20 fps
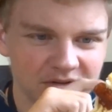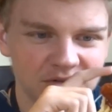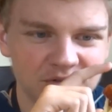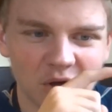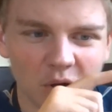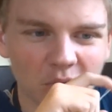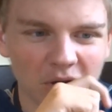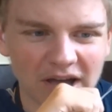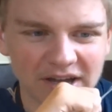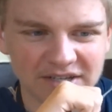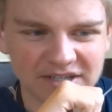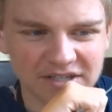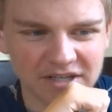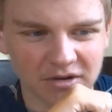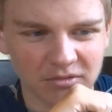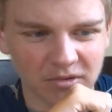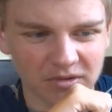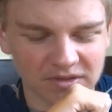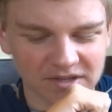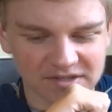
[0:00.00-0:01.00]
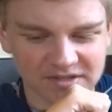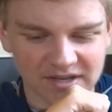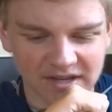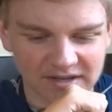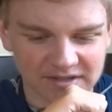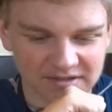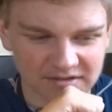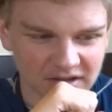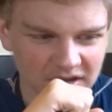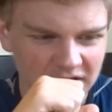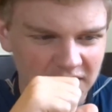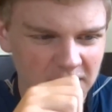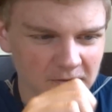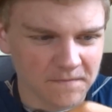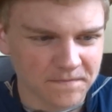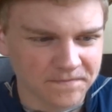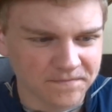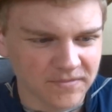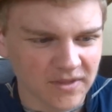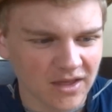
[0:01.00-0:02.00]
No idea what this tastes like.
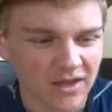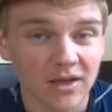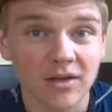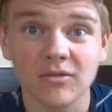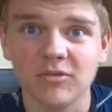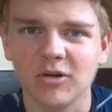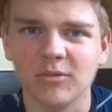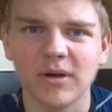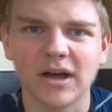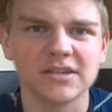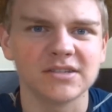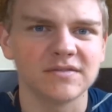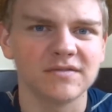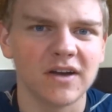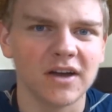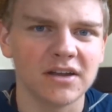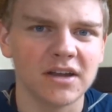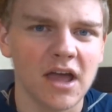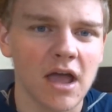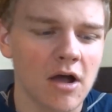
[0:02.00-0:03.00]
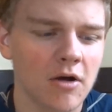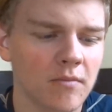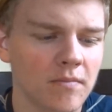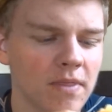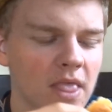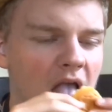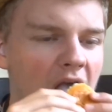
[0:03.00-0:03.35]
We're about to find out.